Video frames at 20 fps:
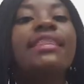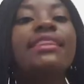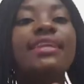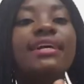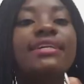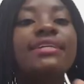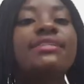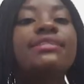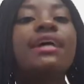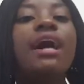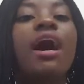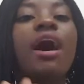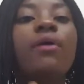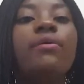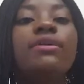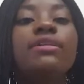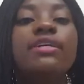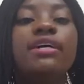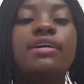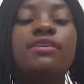That is
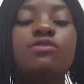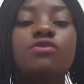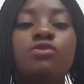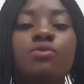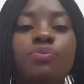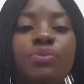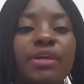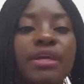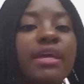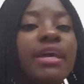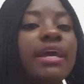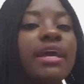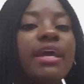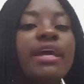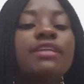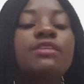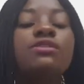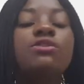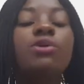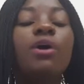how it has to be.
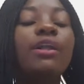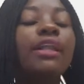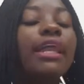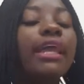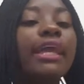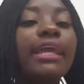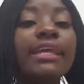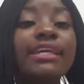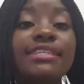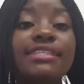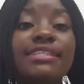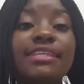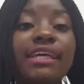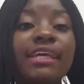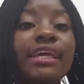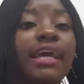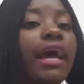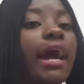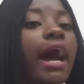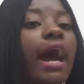It's not
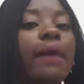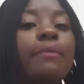easy.